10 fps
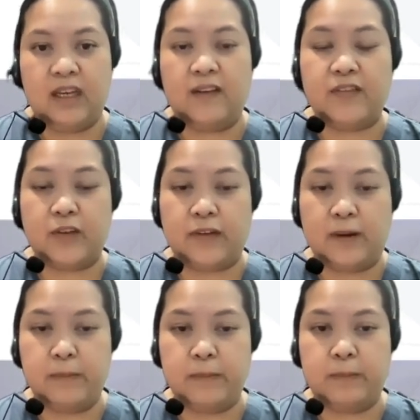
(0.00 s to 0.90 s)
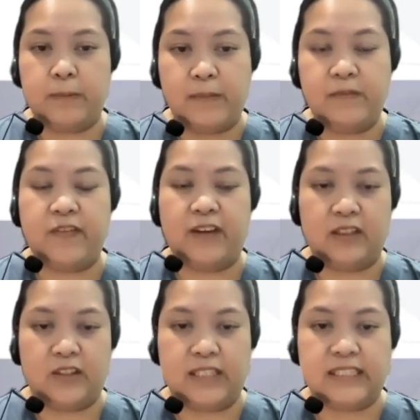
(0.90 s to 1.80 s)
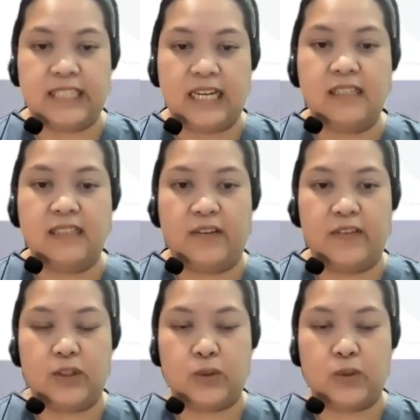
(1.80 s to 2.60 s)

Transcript: If the pump failure is secondary